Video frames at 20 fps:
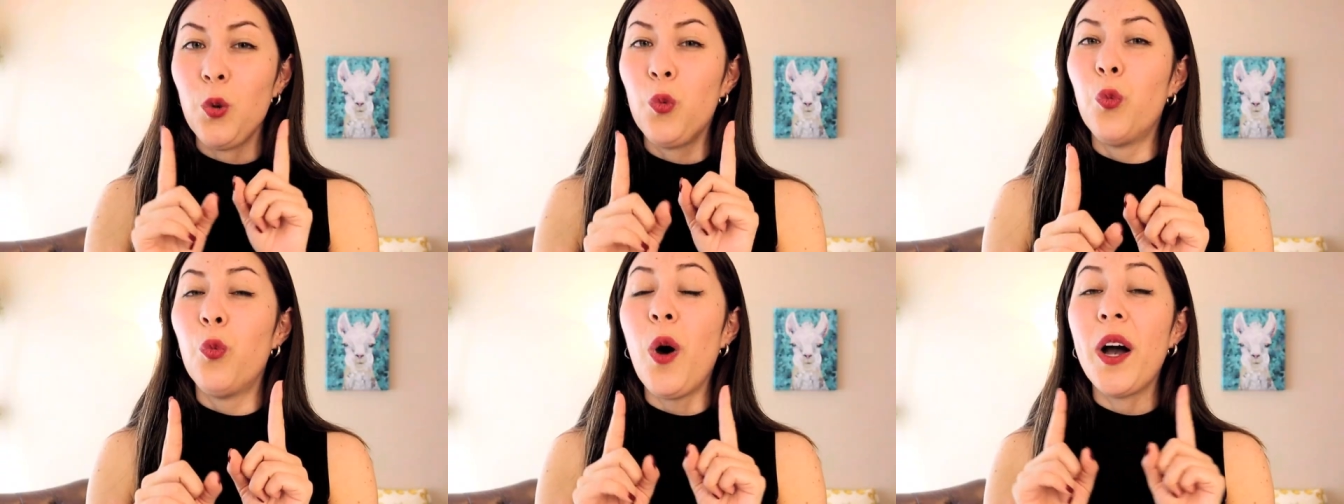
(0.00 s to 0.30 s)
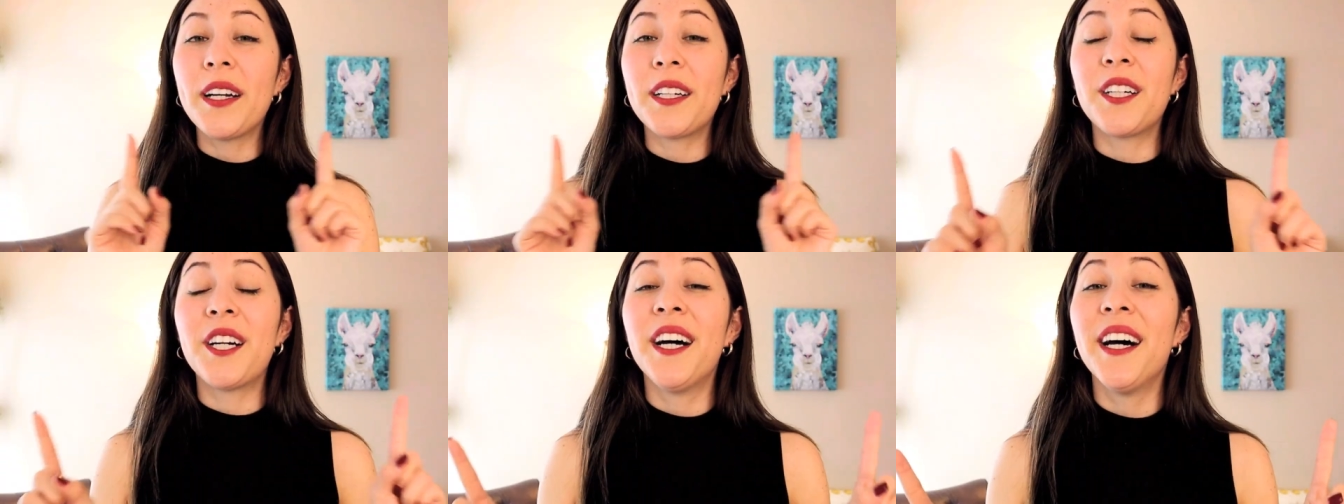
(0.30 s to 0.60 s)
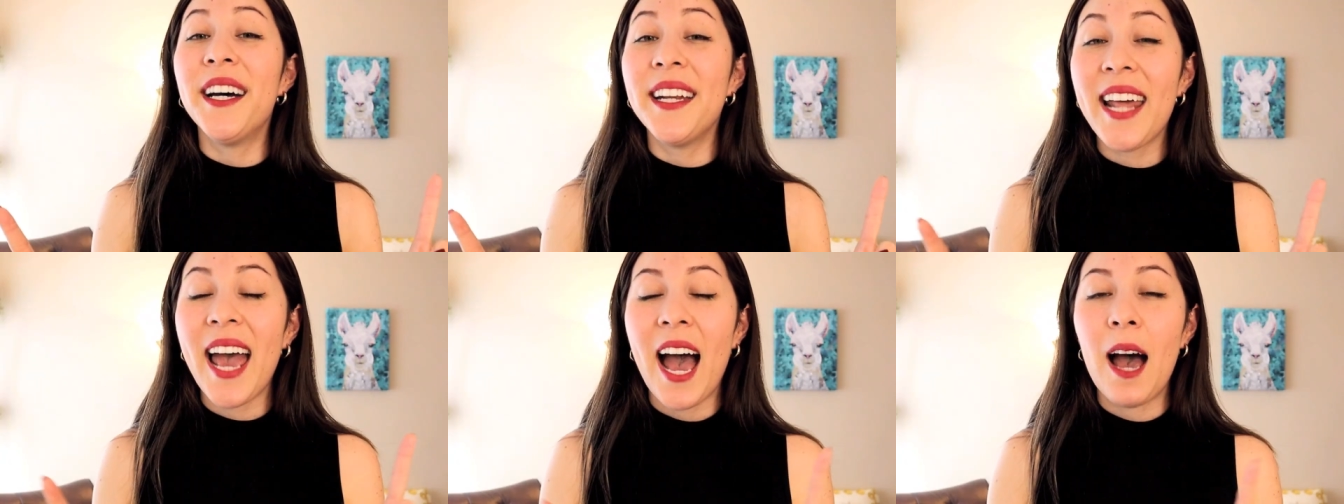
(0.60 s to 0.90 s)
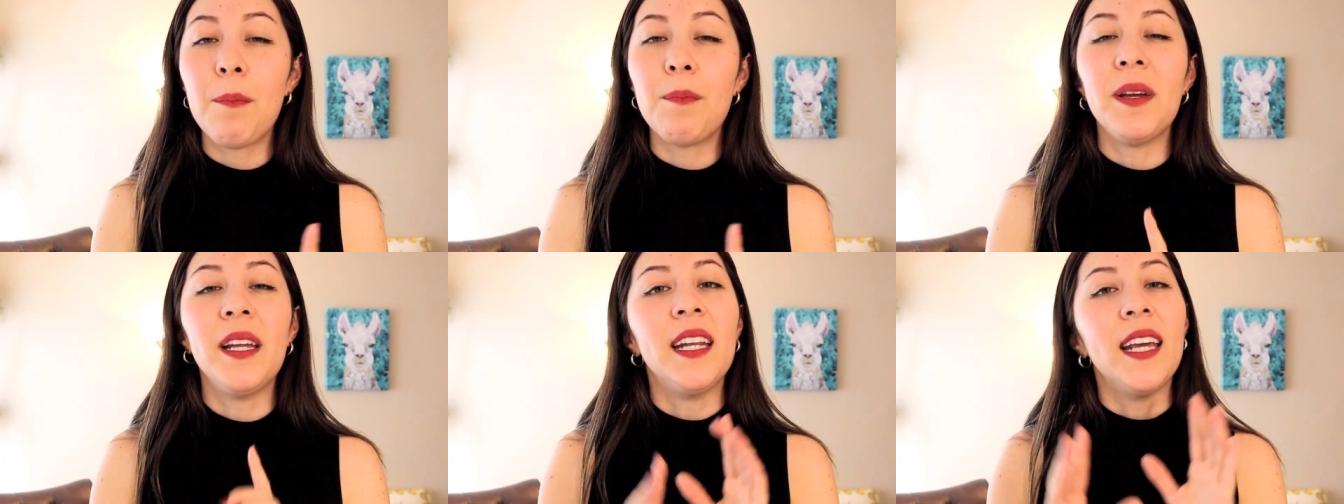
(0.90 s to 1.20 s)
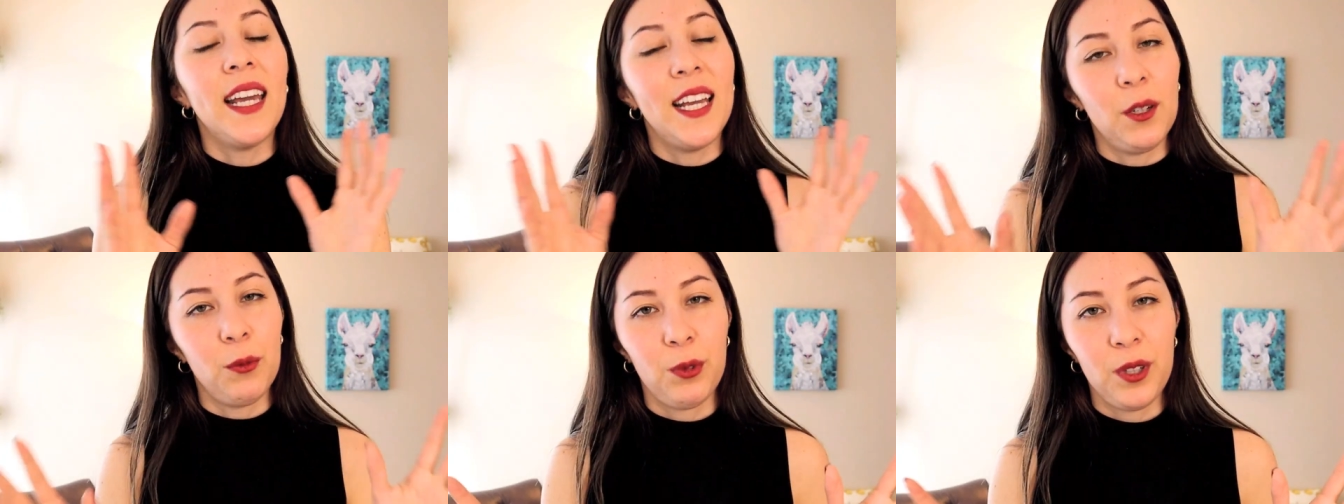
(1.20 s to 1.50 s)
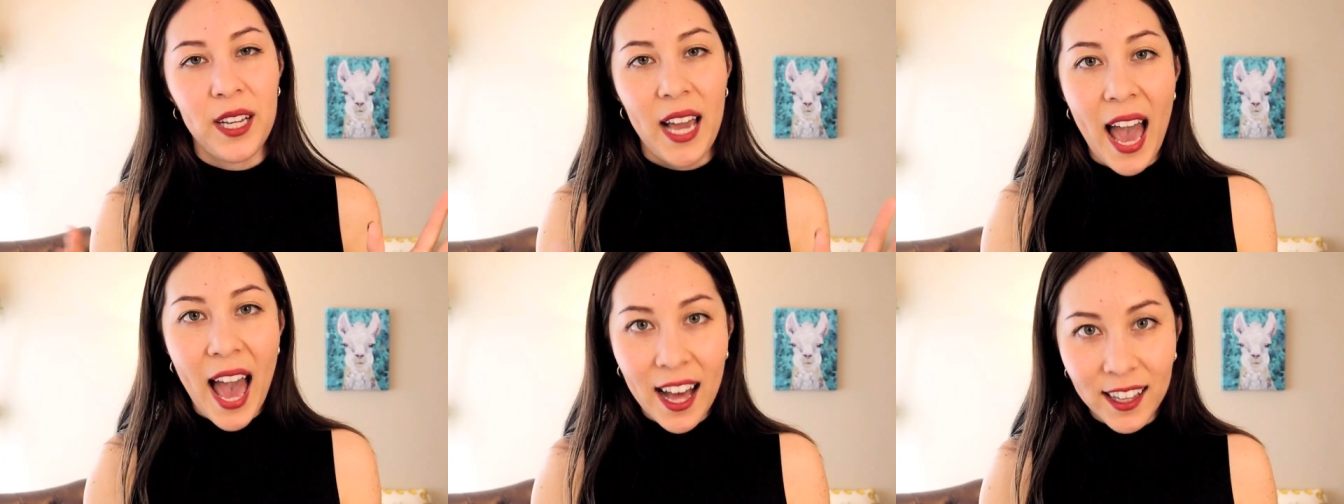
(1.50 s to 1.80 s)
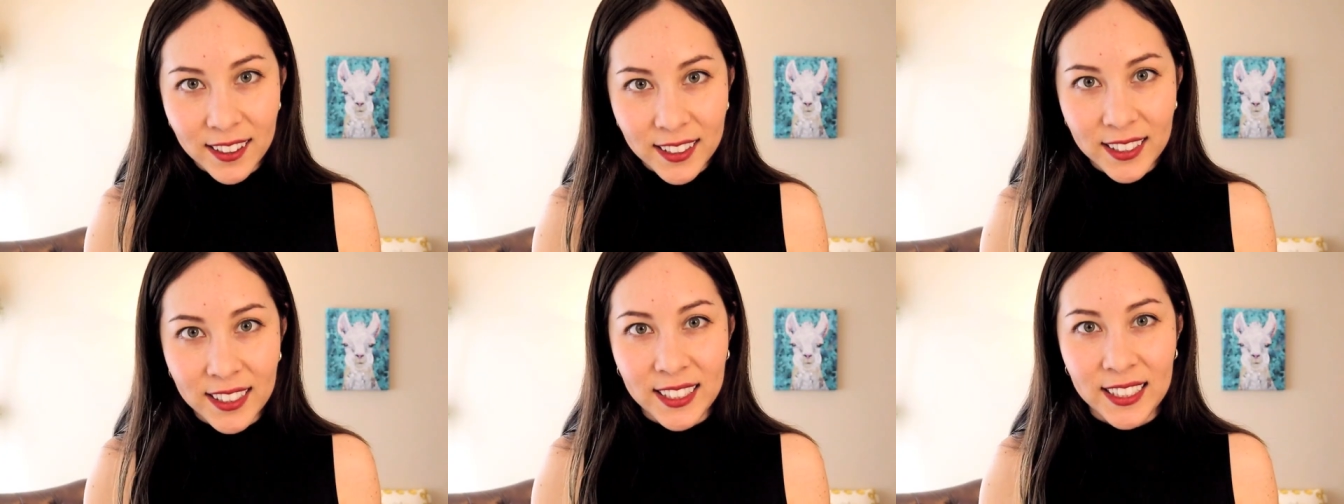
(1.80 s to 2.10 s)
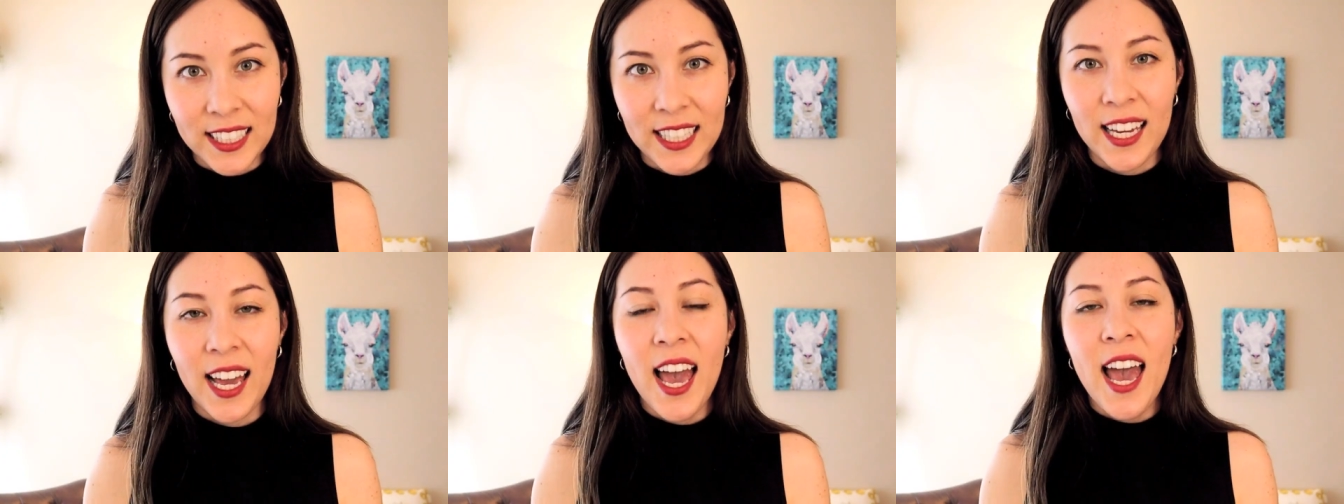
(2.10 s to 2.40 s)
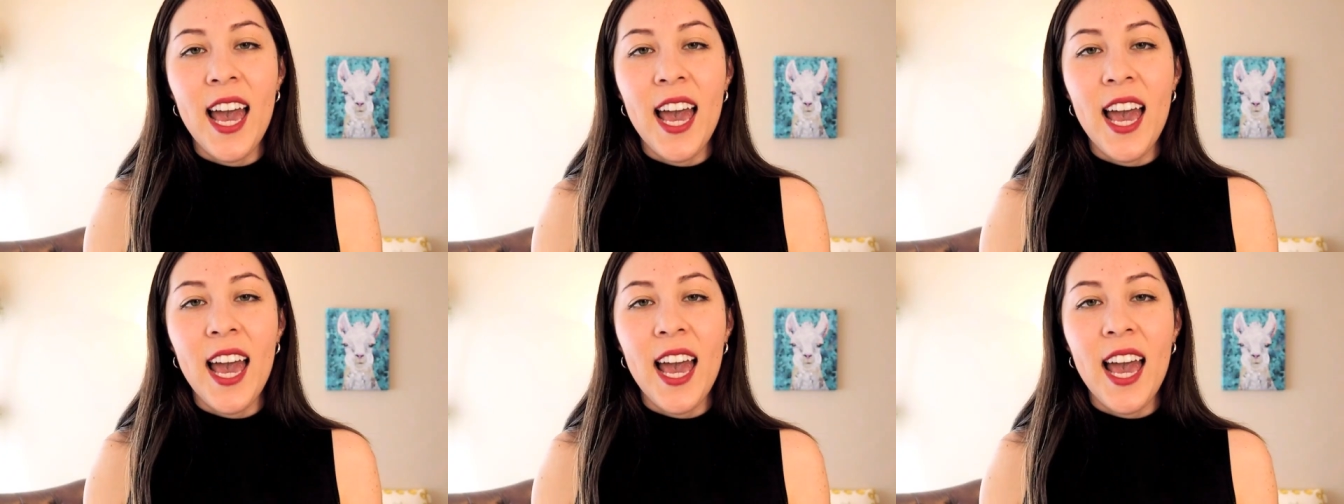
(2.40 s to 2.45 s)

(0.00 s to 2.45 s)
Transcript: What could happen in reality